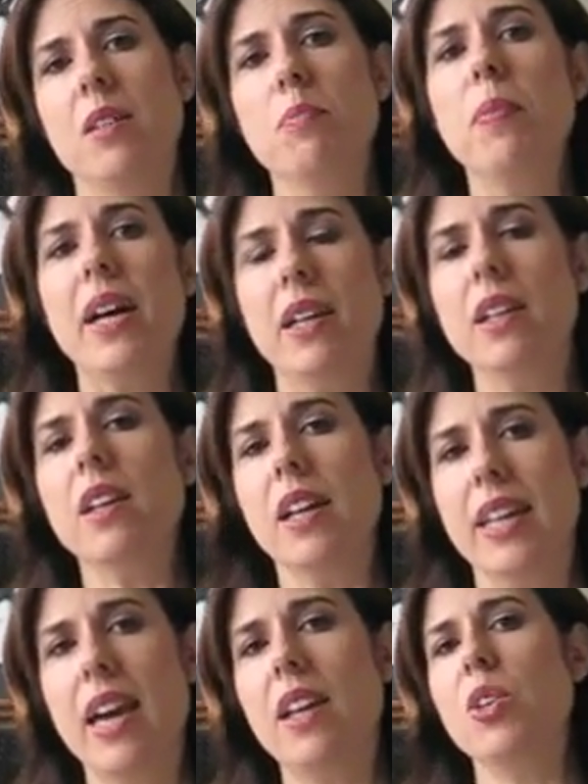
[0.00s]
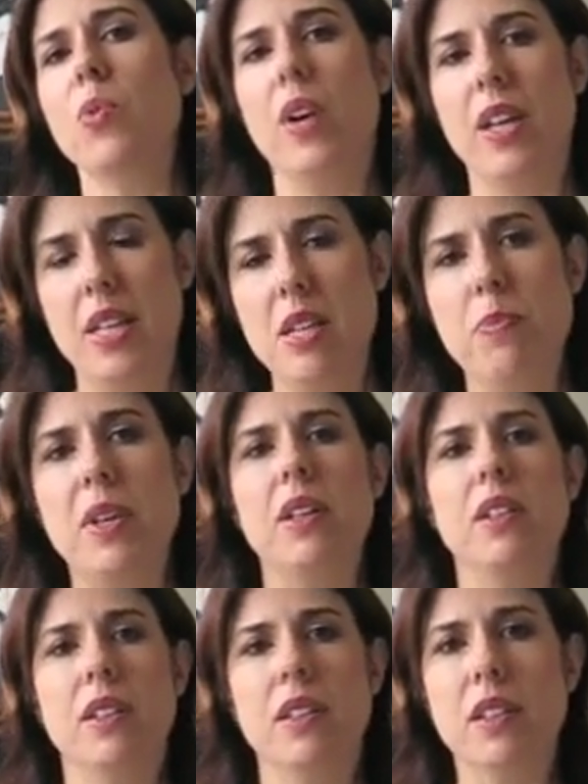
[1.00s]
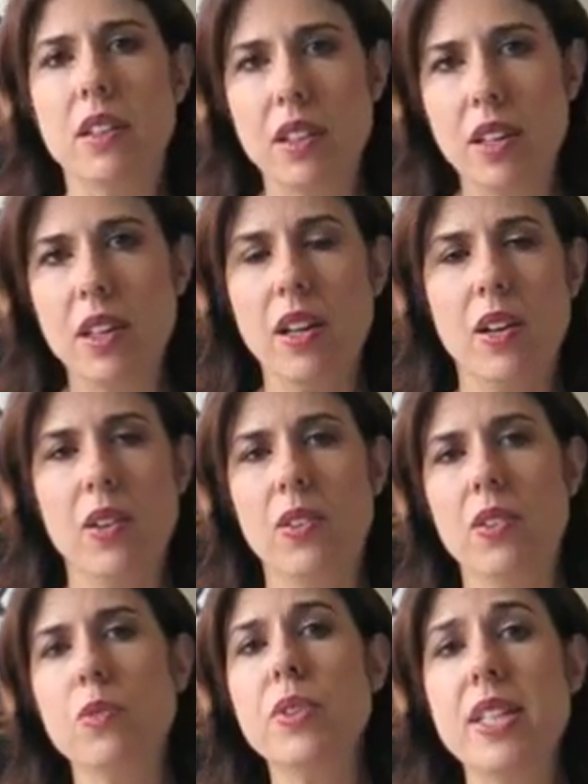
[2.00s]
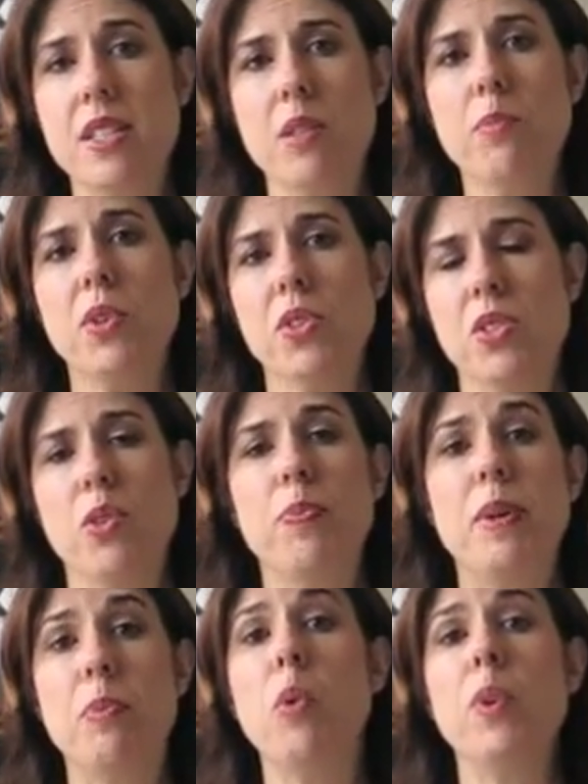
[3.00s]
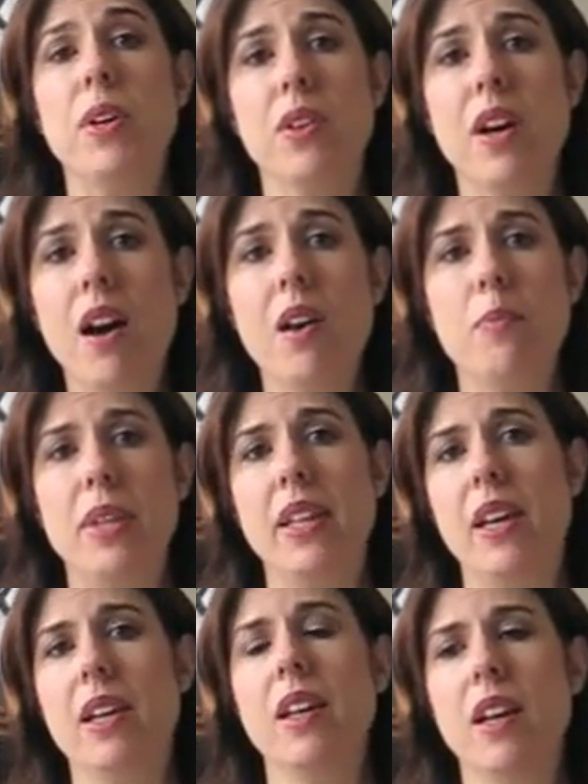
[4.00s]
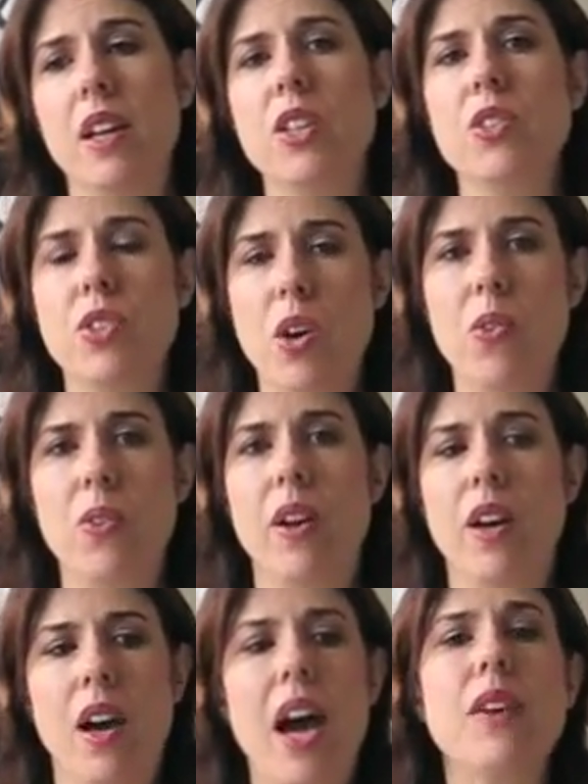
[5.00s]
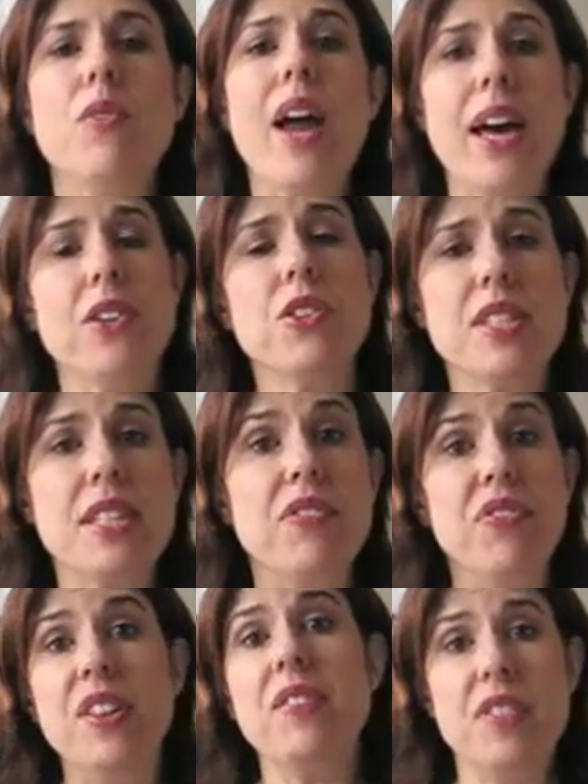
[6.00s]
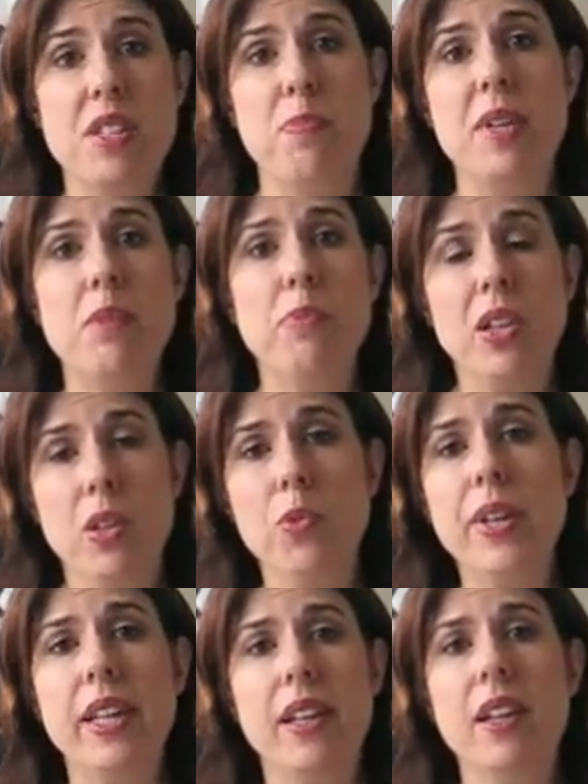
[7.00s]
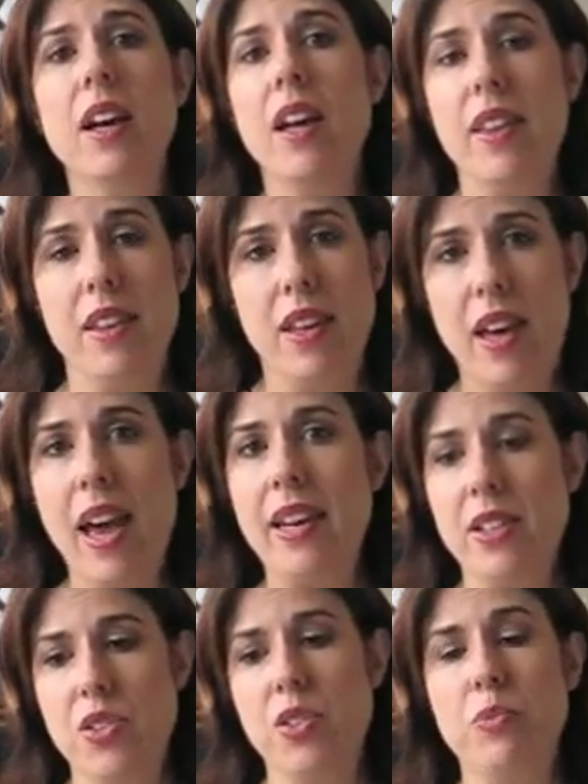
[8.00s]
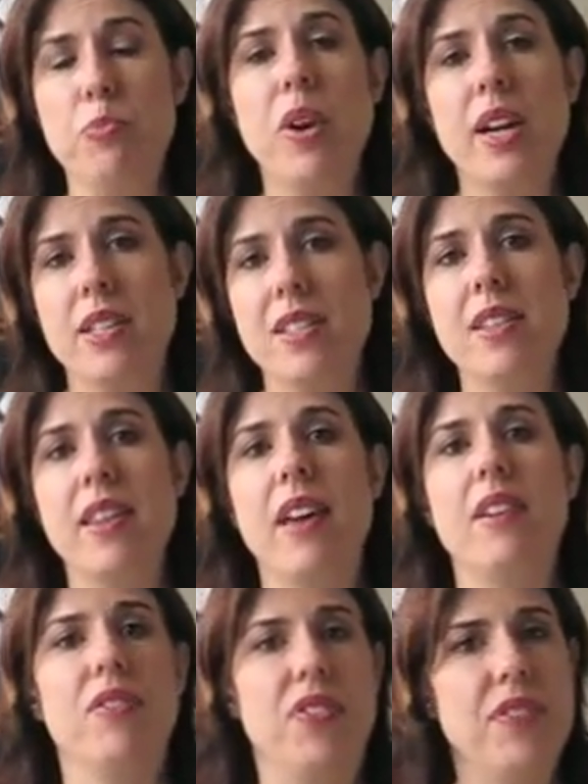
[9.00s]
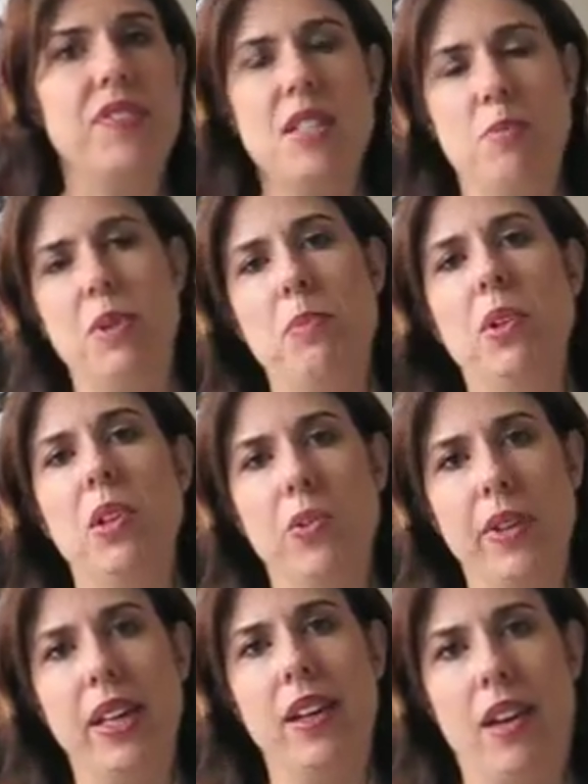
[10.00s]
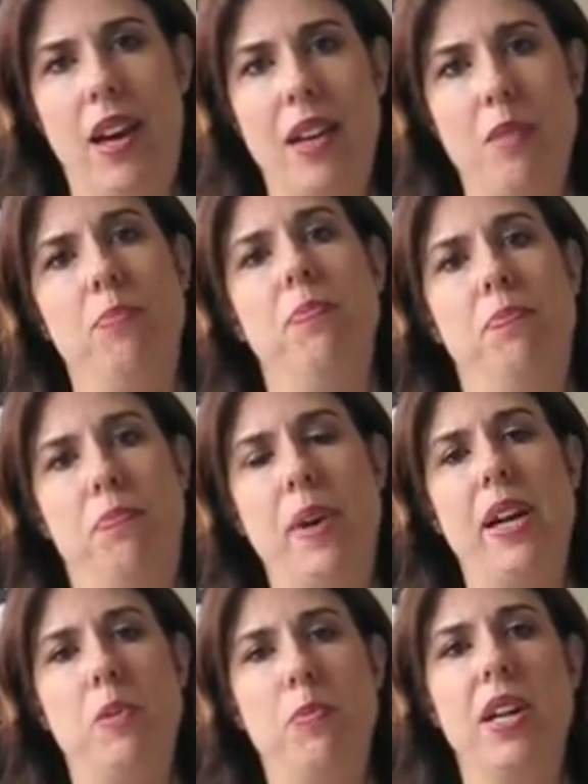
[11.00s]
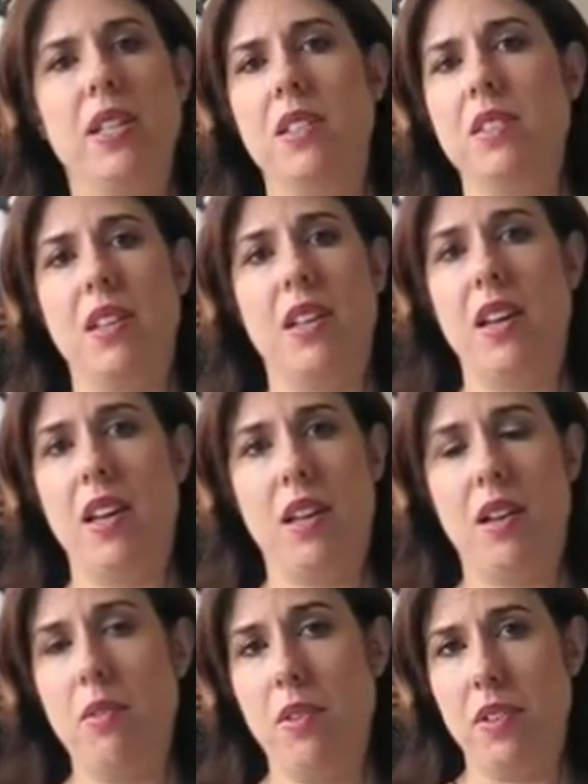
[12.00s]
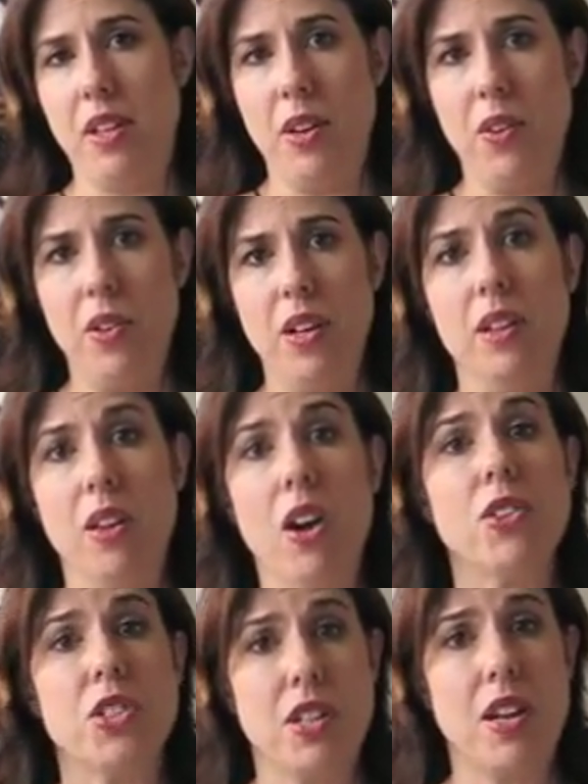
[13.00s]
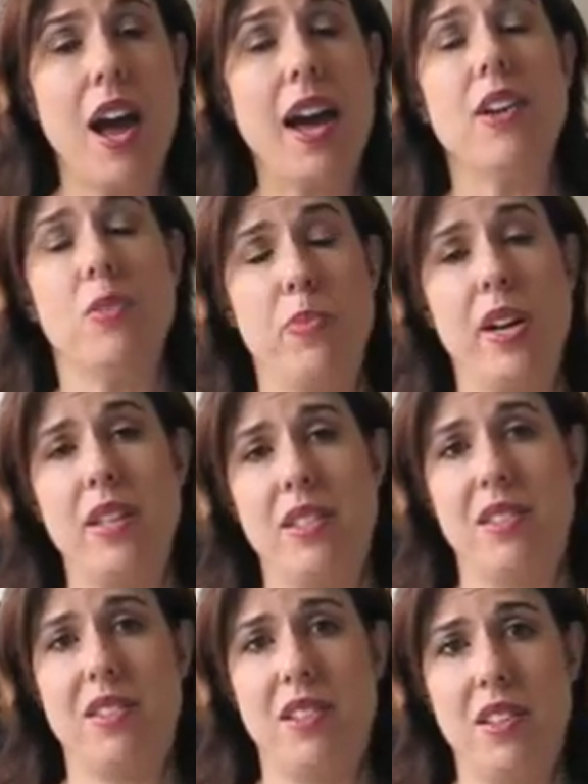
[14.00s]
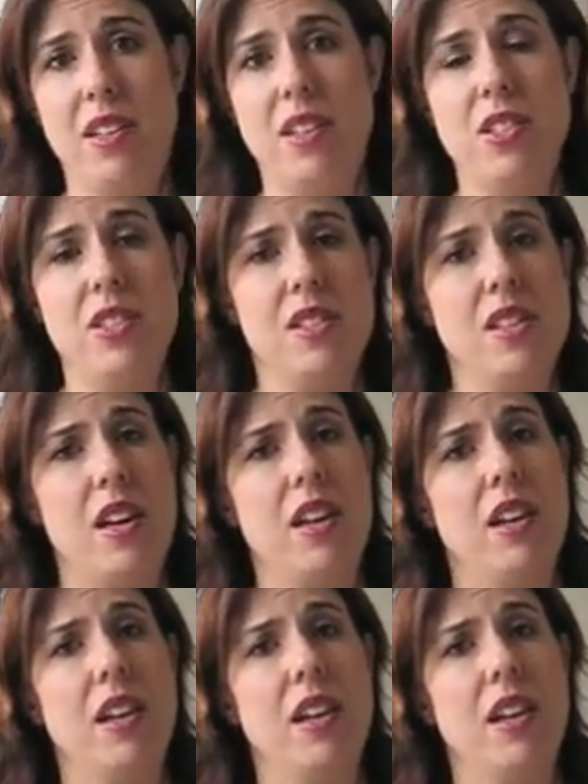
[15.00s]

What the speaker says: But again, you want to keep it, you know, reasonable so people will come, and that you don't. I'd rather see 50 people a week at a certain price than 15 people a week at a better price, you know, a larger, higher price, I should say.